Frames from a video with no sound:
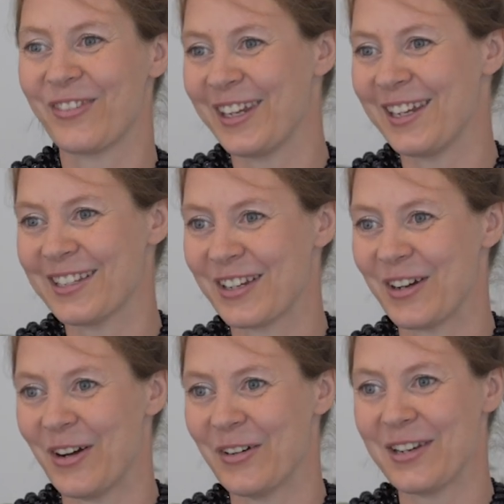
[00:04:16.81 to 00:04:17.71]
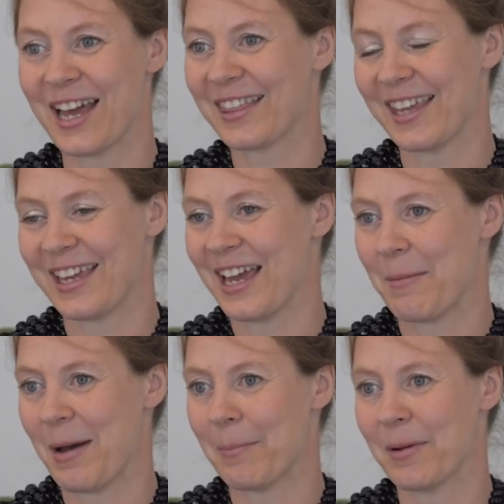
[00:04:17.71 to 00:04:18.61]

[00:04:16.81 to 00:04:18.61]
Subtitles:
3 years ago, and nothing came up.